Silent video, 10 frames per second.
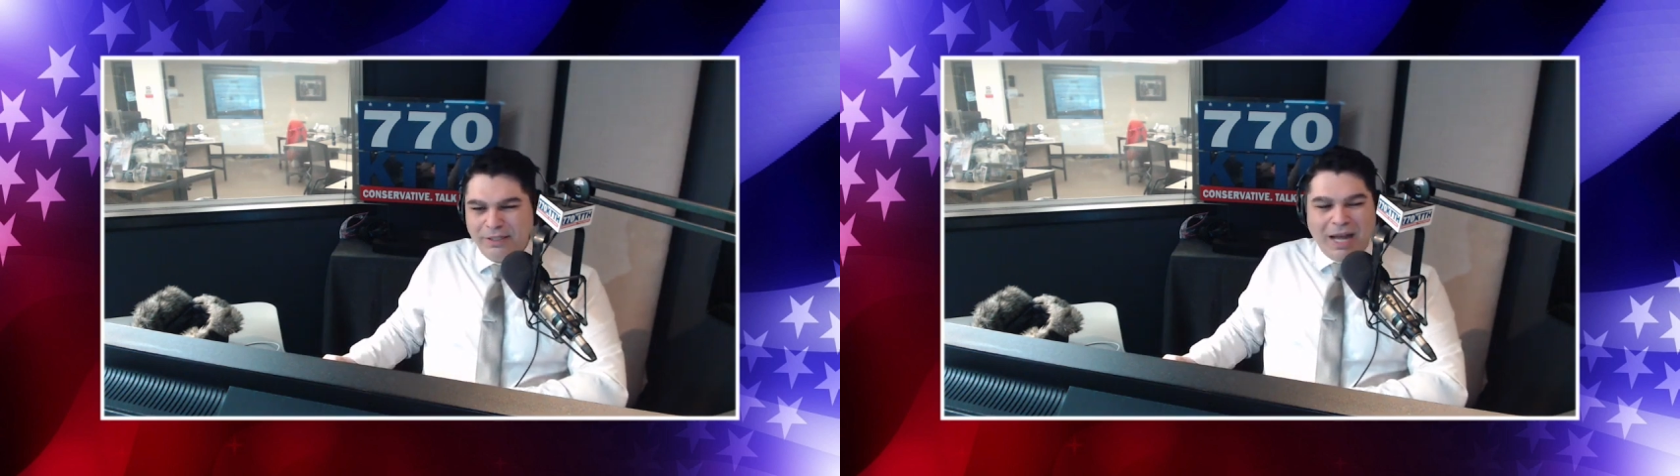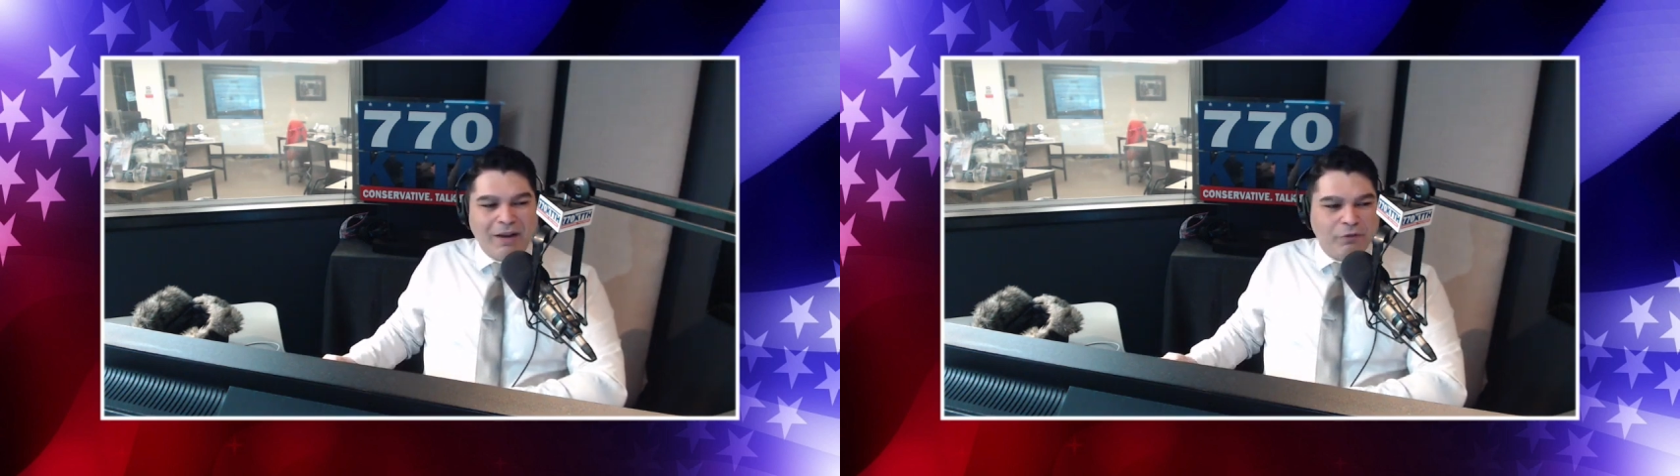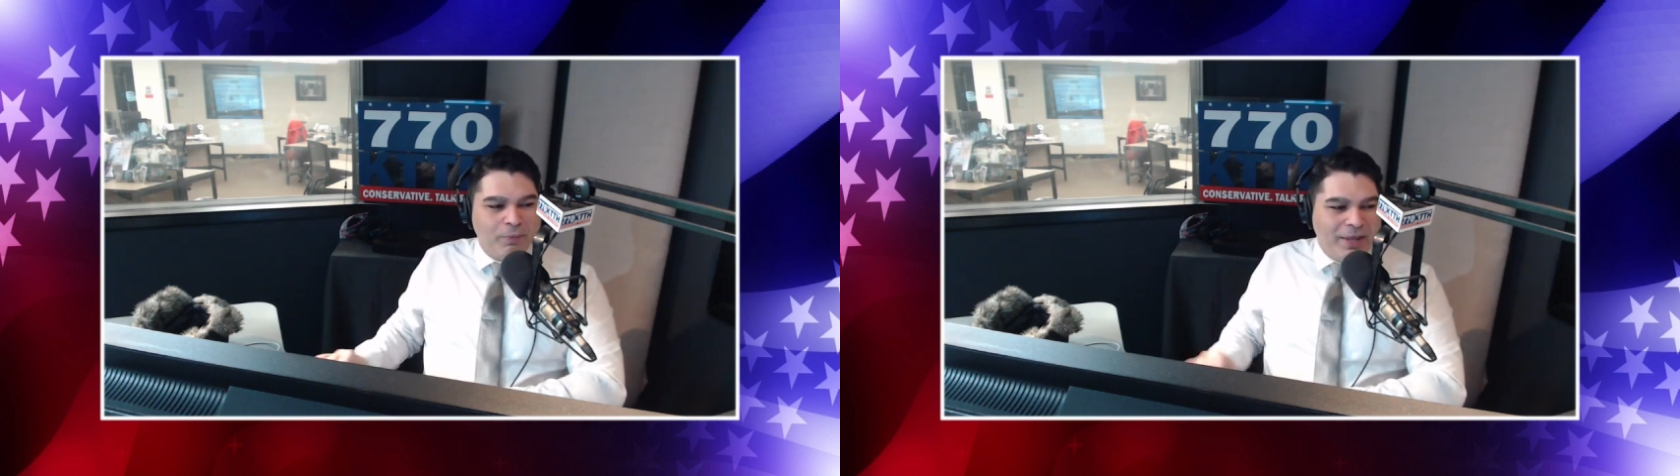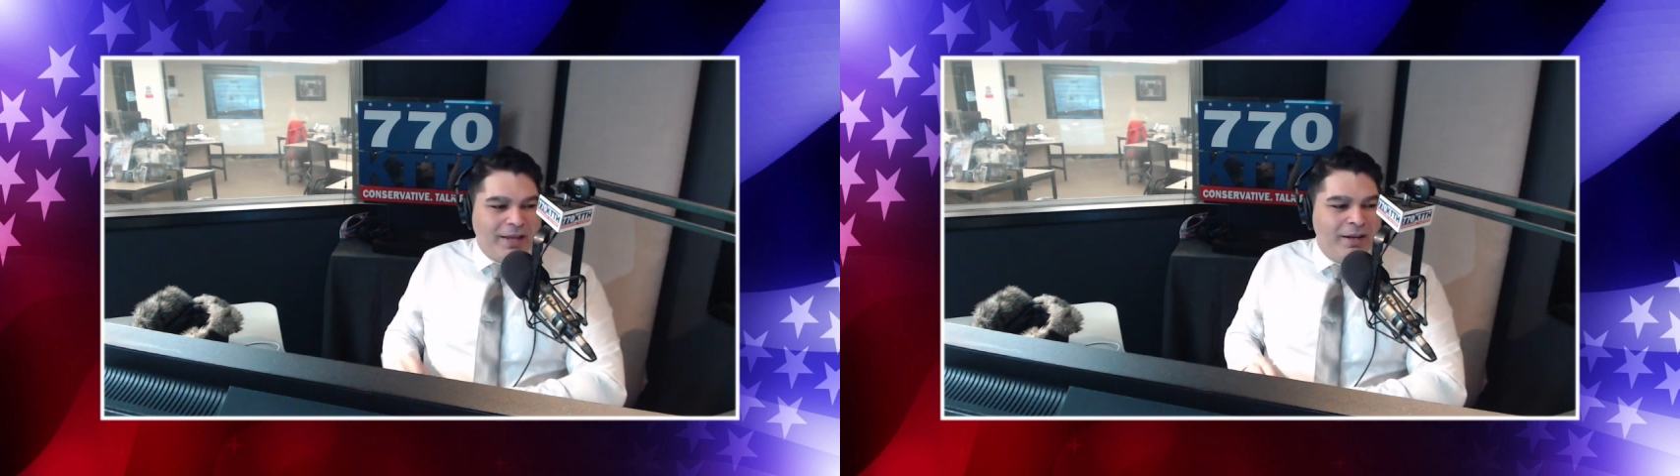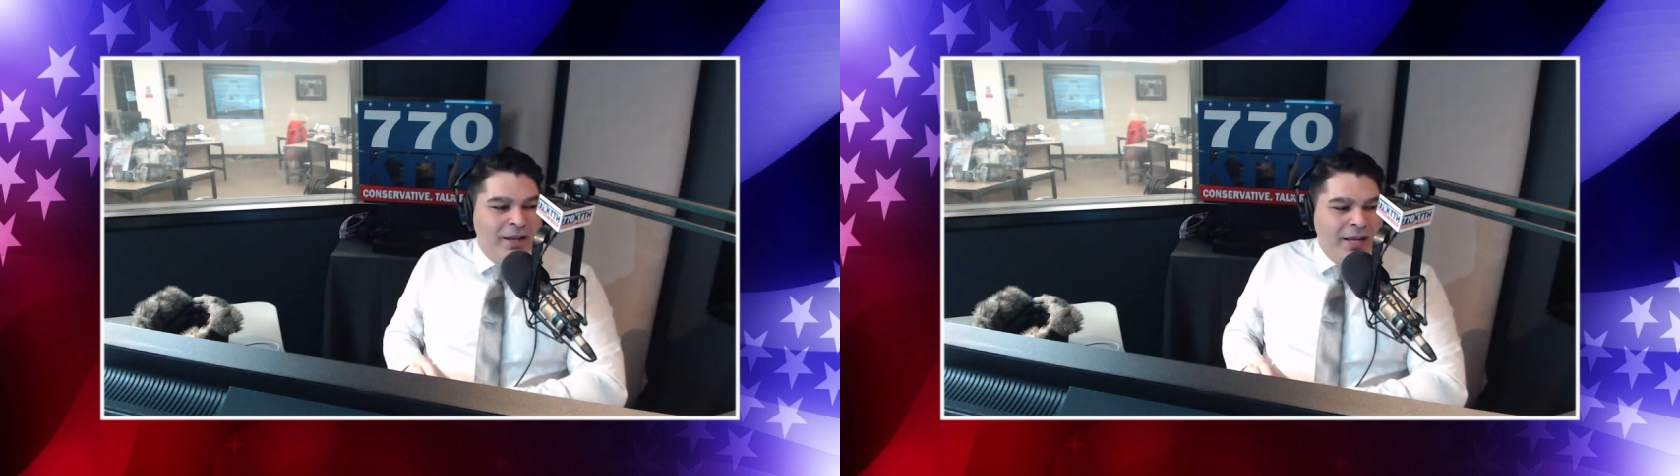God
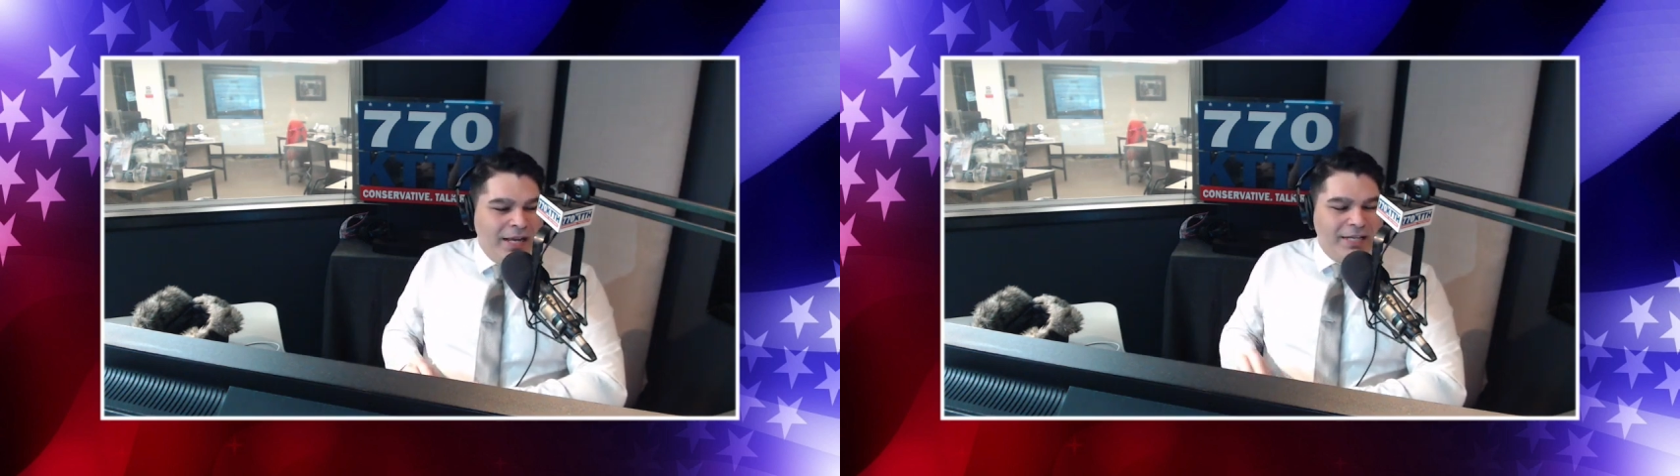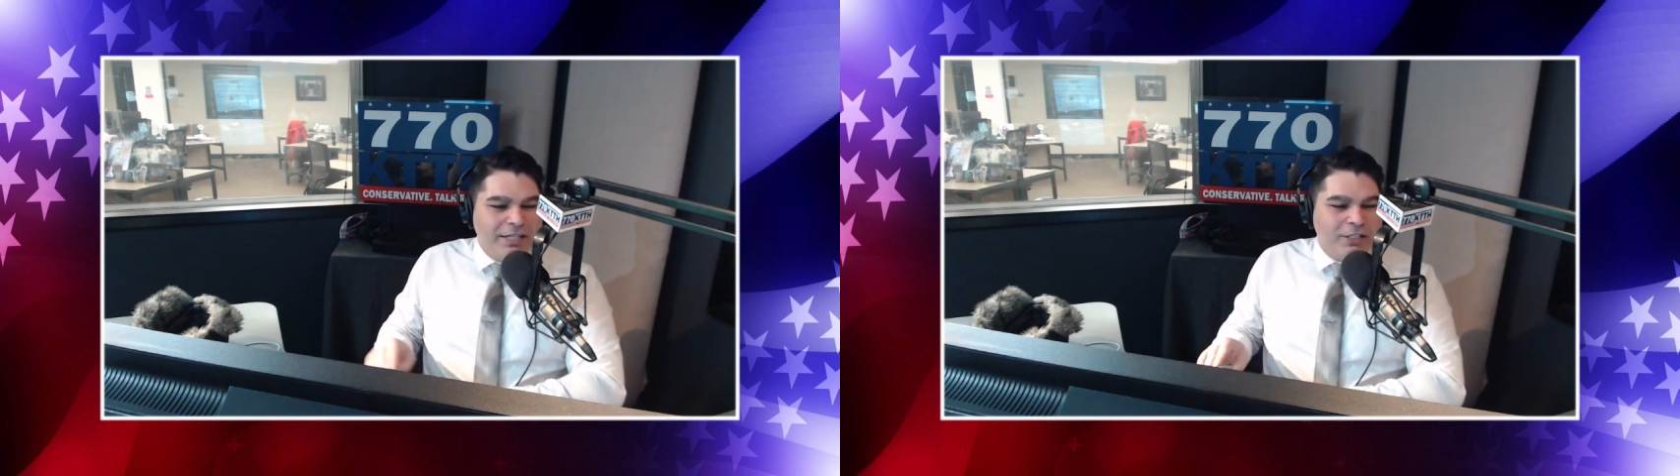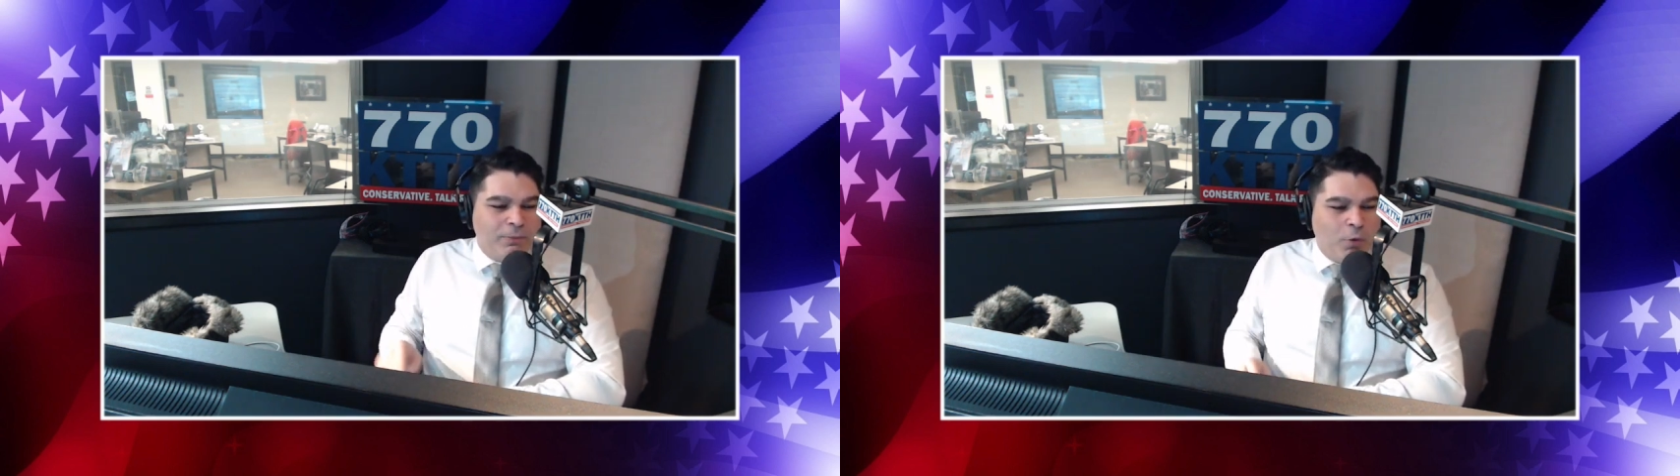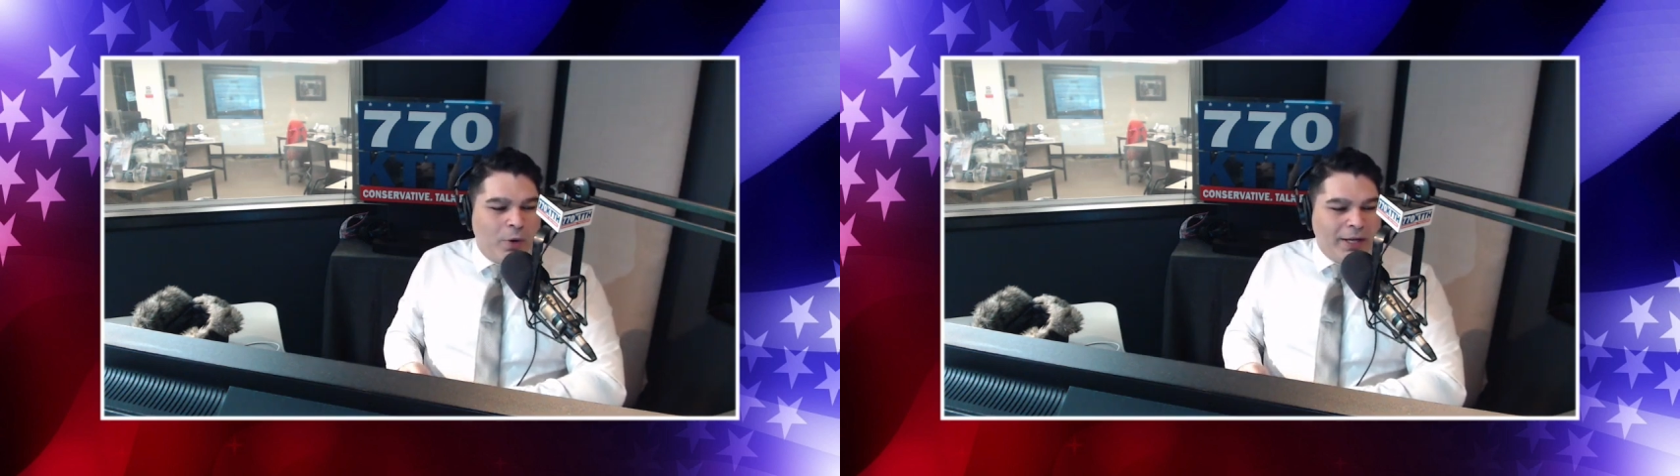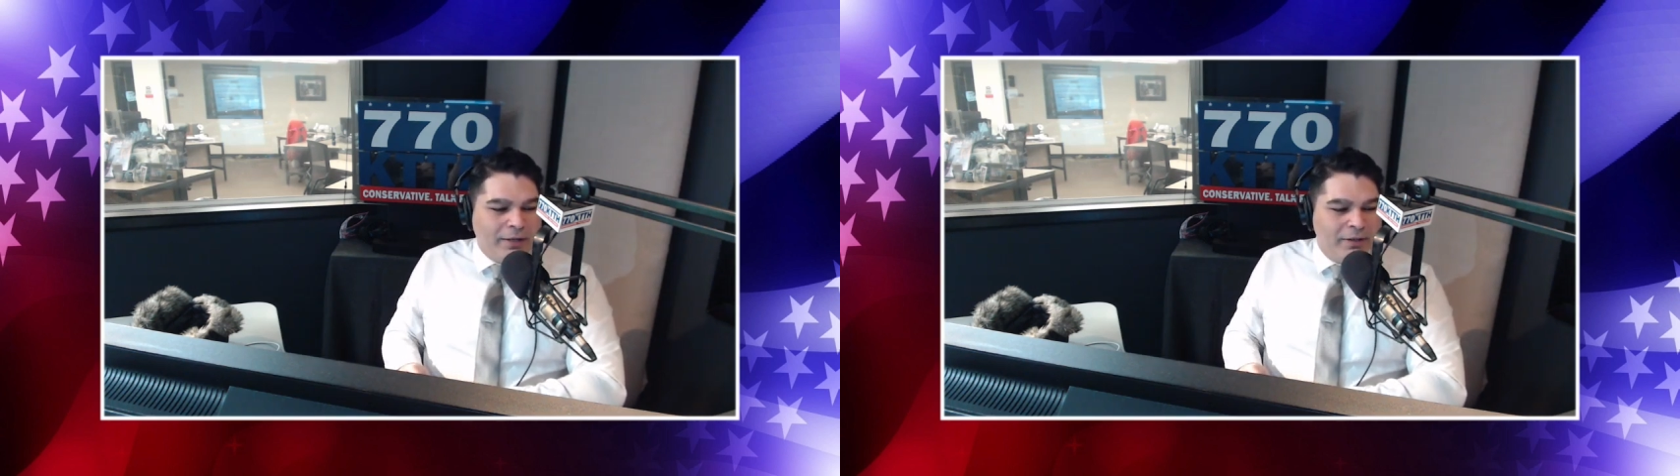forbid he
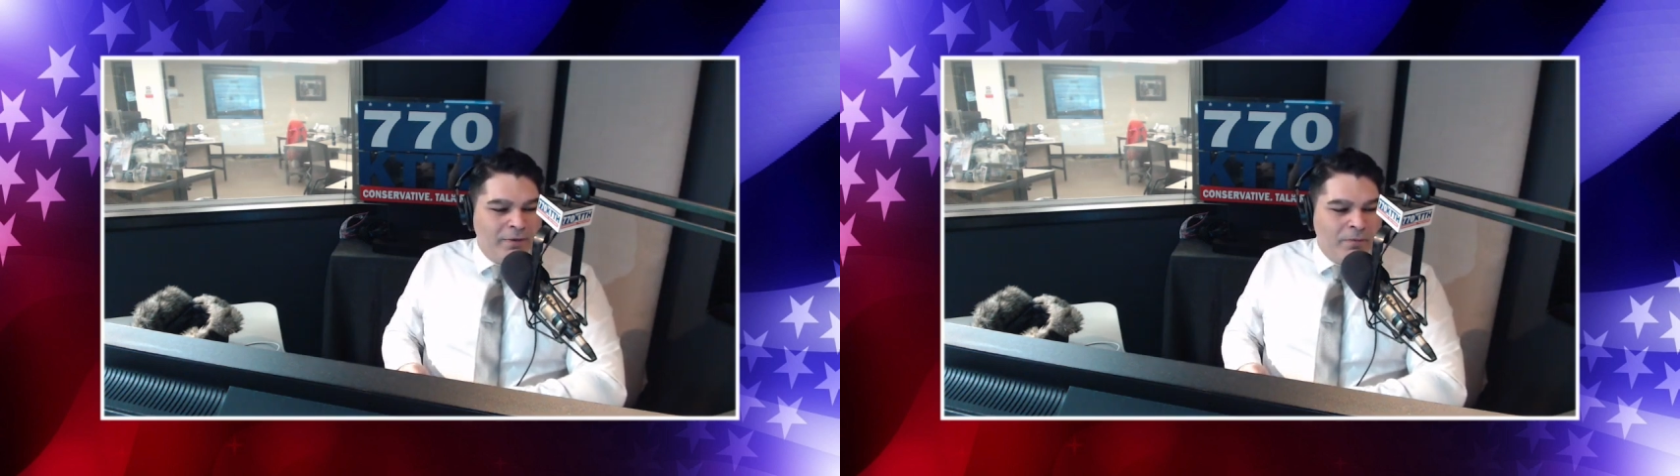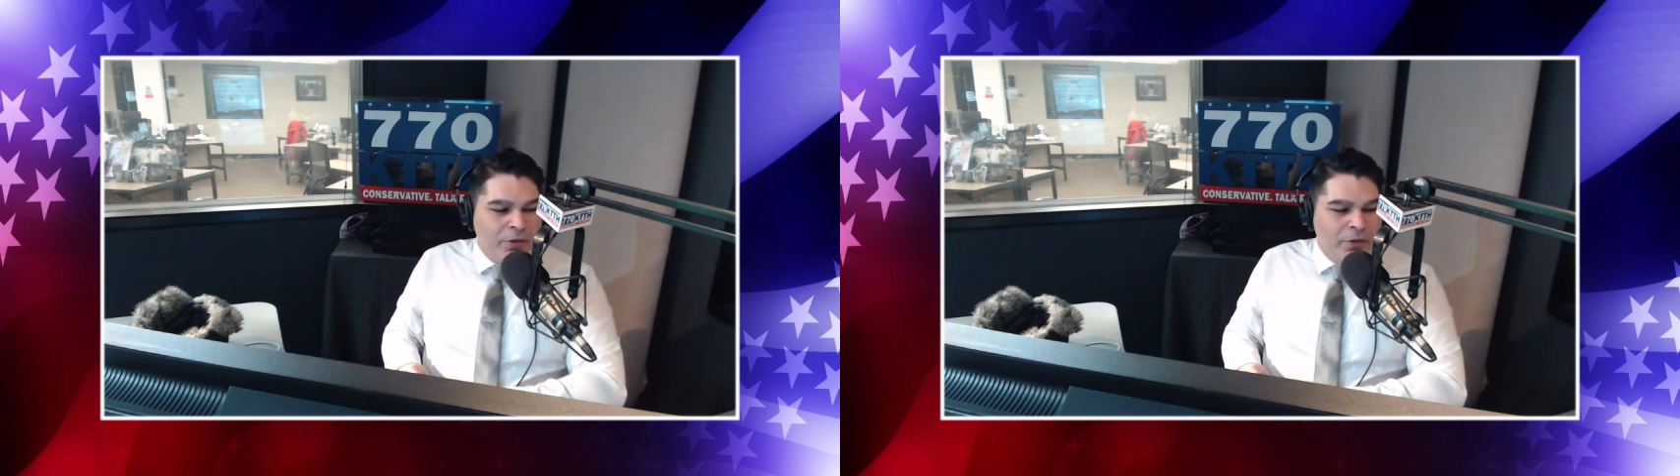disappoint